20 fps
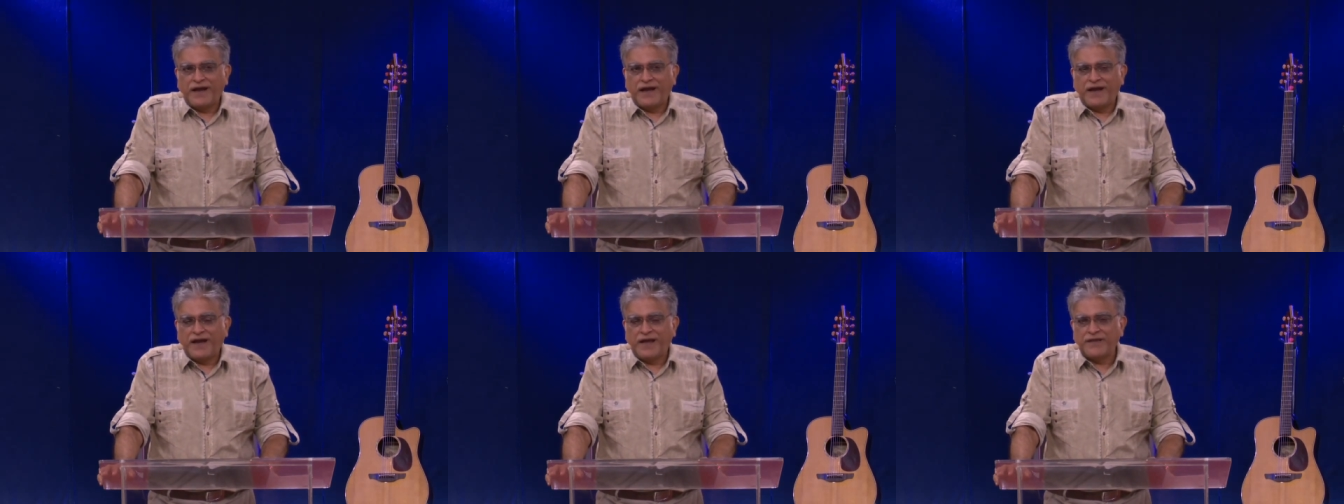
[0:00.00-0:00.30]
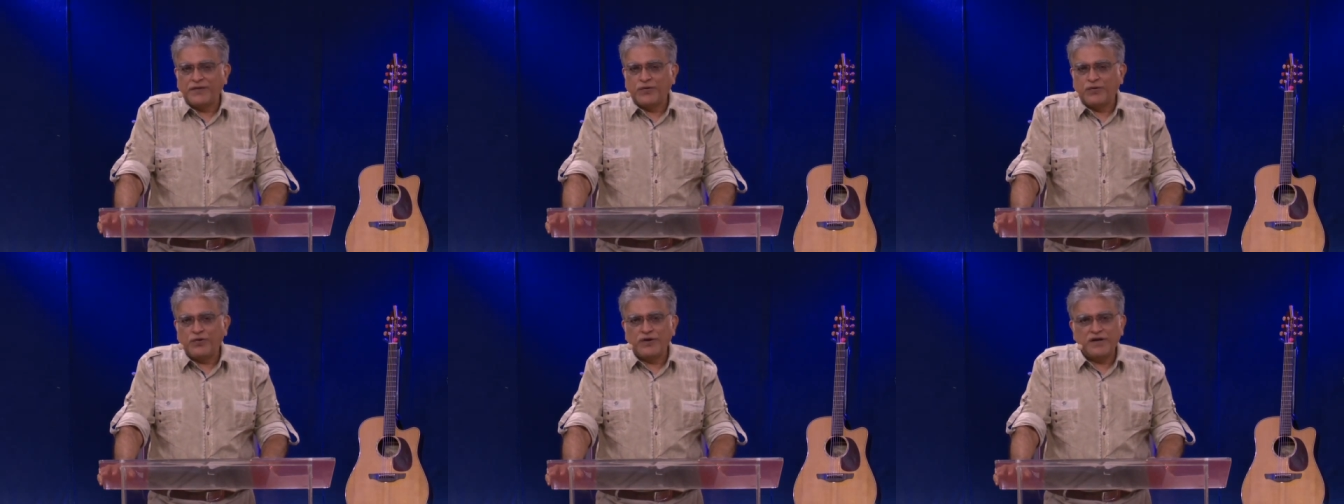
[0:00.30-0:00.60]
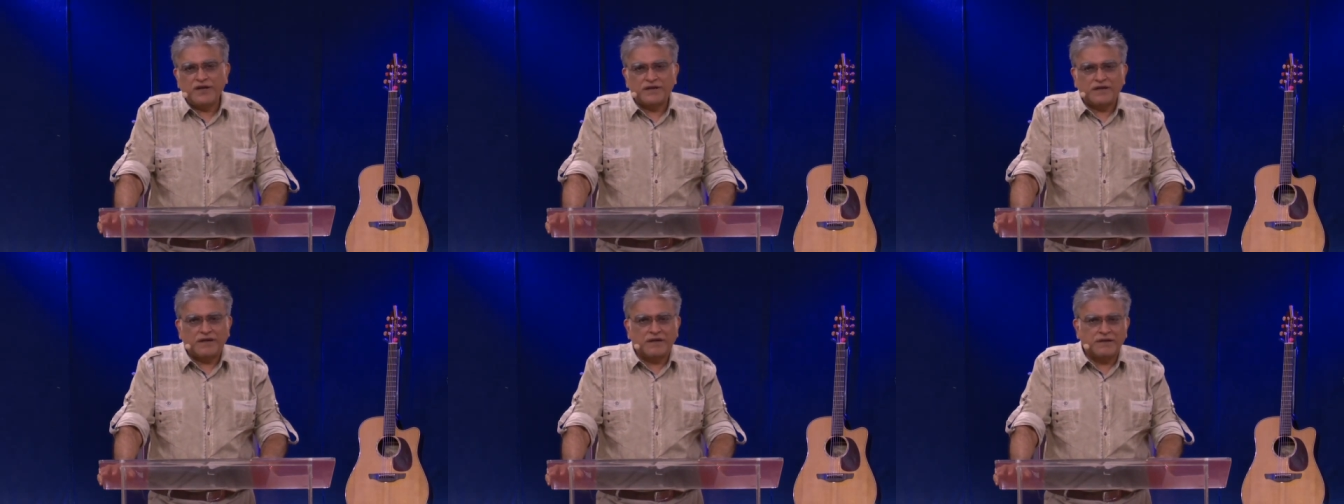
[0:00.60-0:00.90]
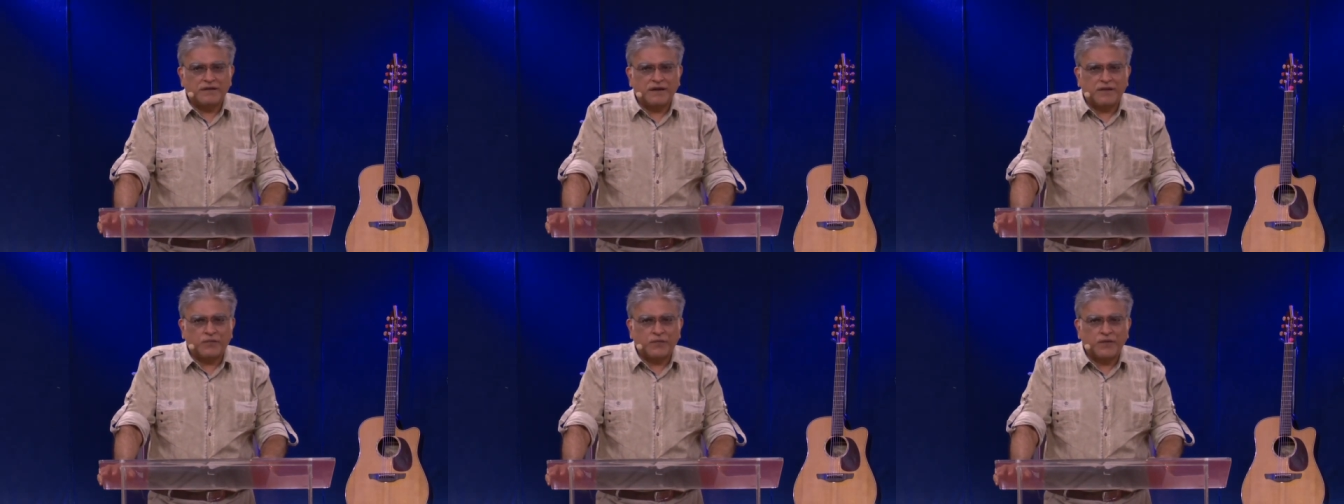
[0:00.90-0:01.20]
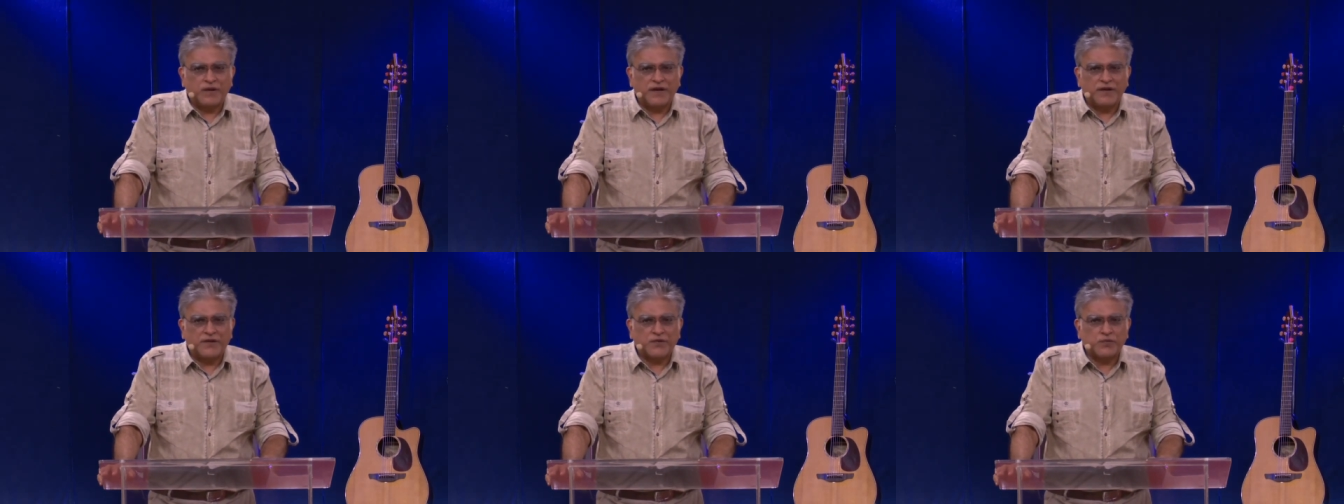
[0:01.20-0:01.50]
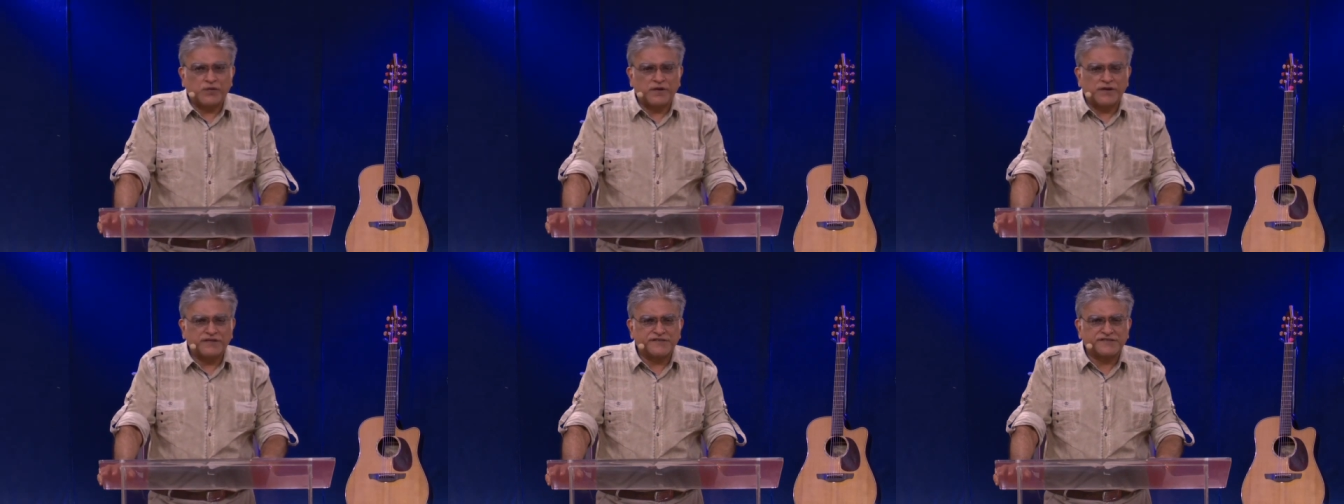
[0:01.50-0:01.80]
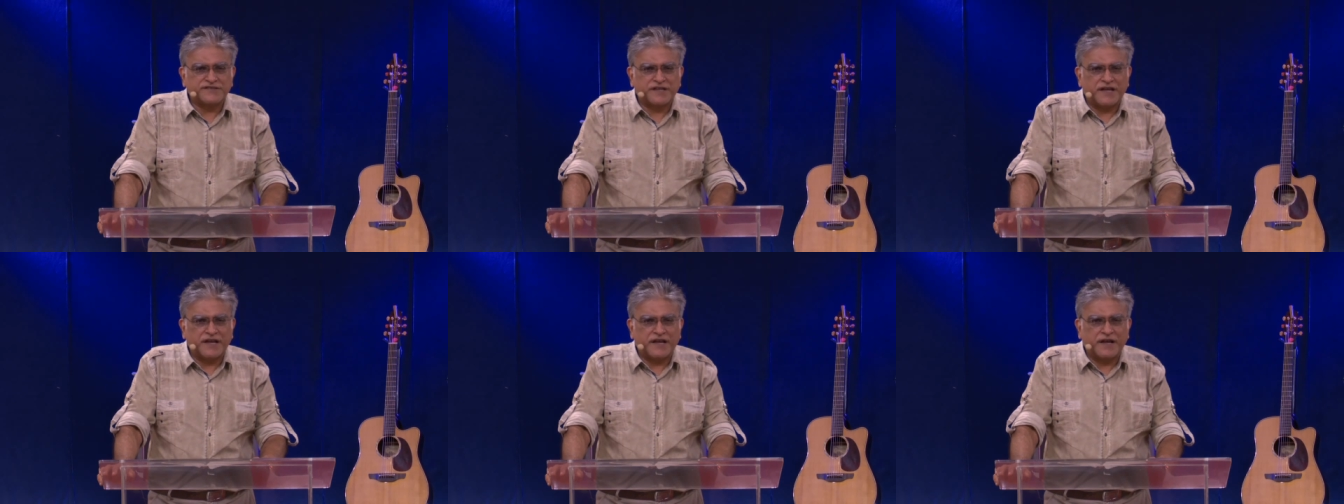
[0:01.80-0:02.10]
And the only thing that we need to
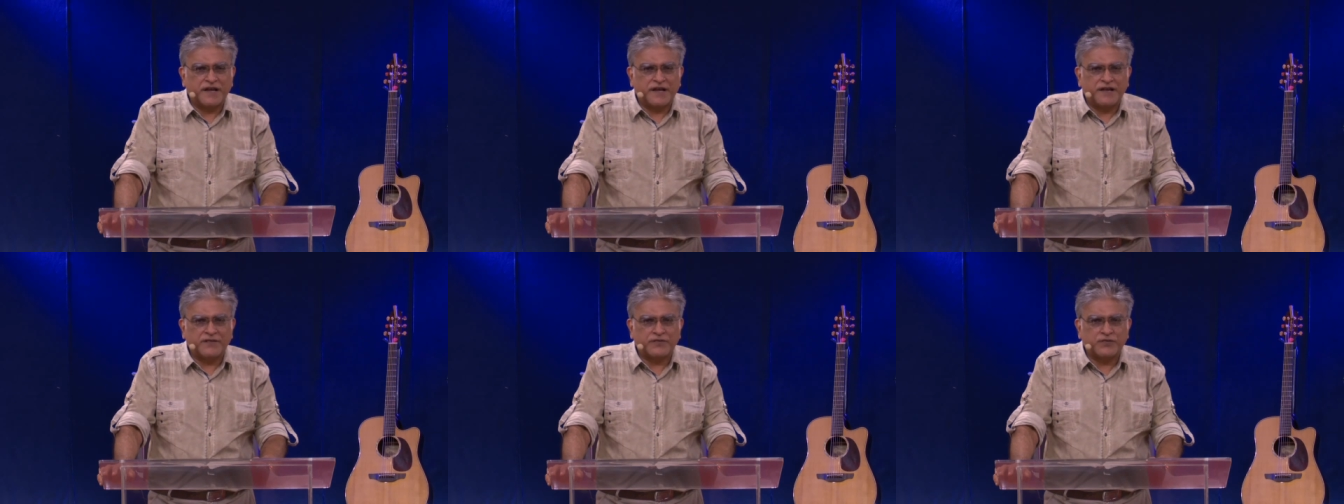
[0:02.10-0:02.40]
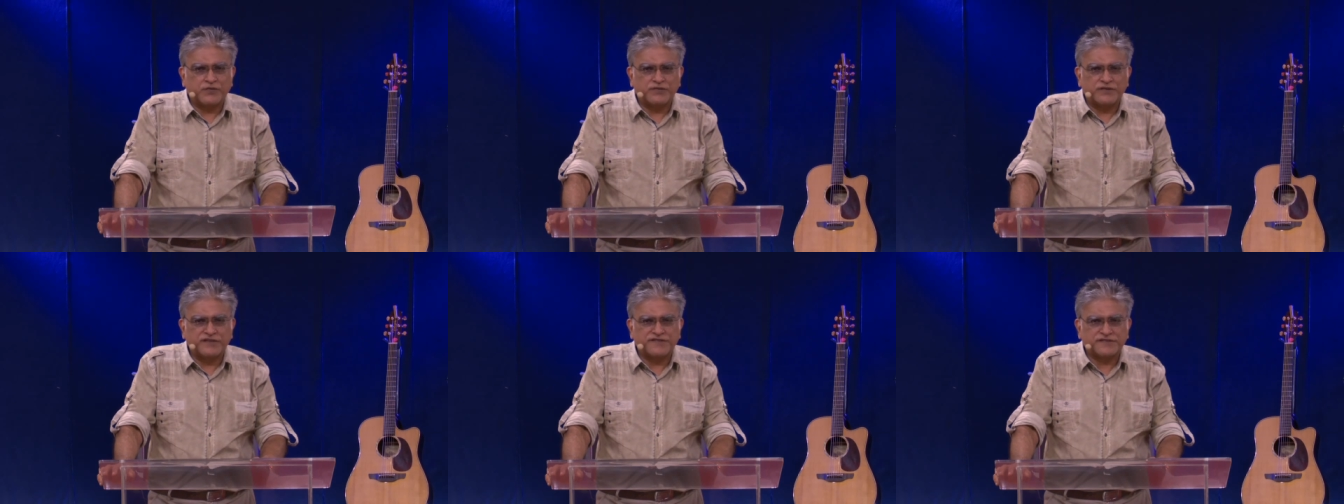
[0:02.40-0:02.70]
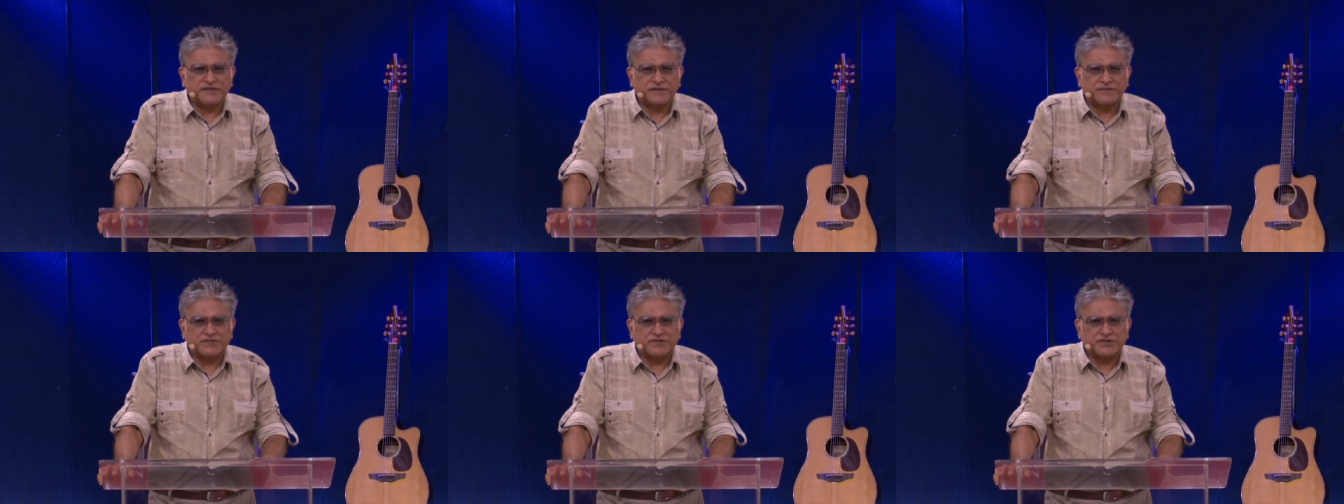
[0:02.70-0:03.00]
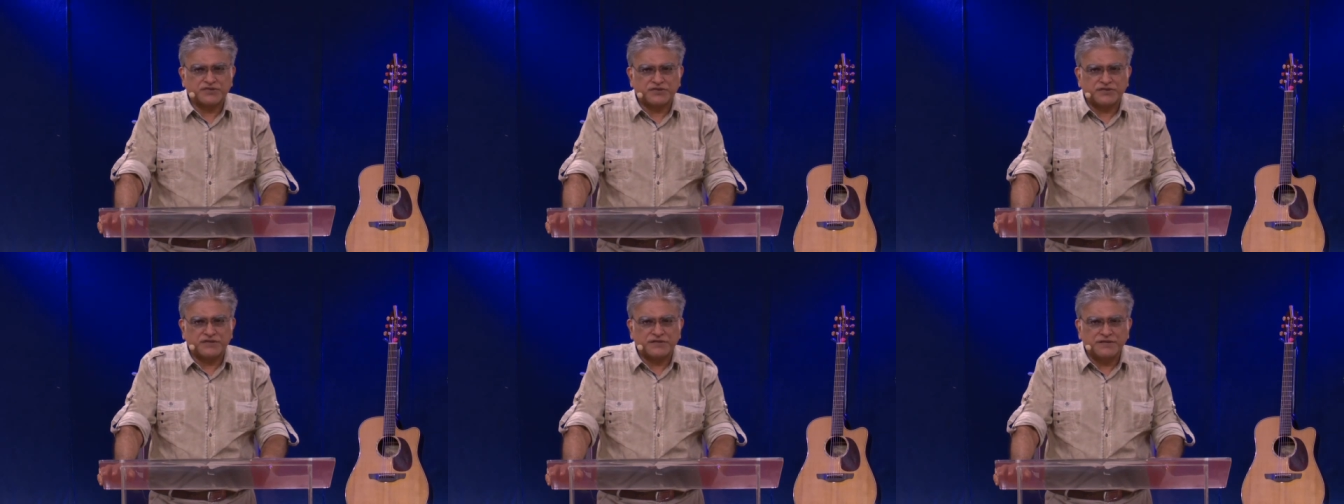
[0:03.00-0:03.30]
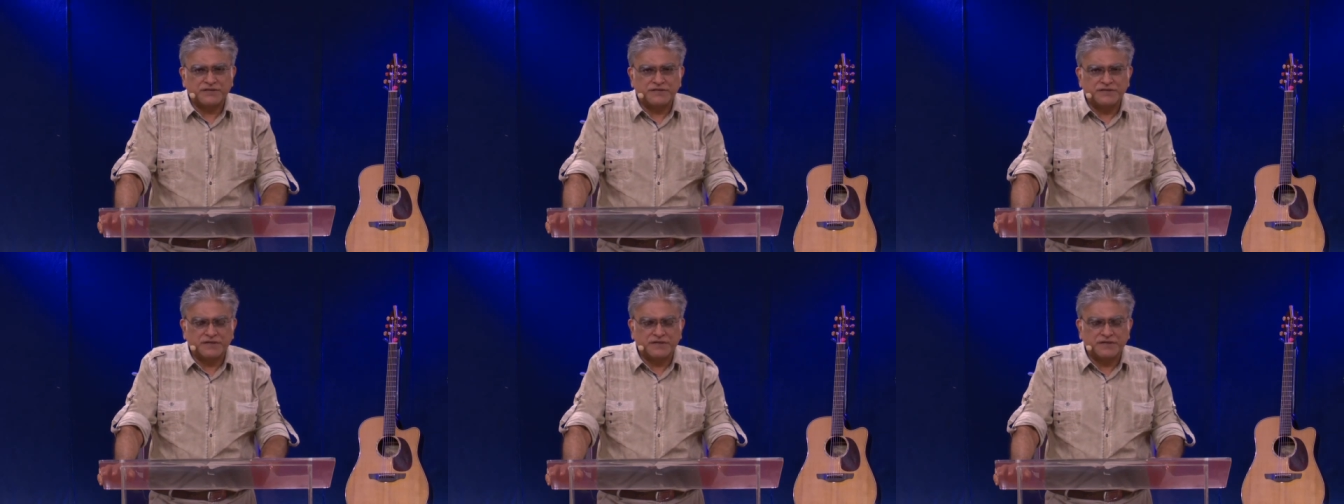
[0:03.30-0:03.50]
understand through this scripture,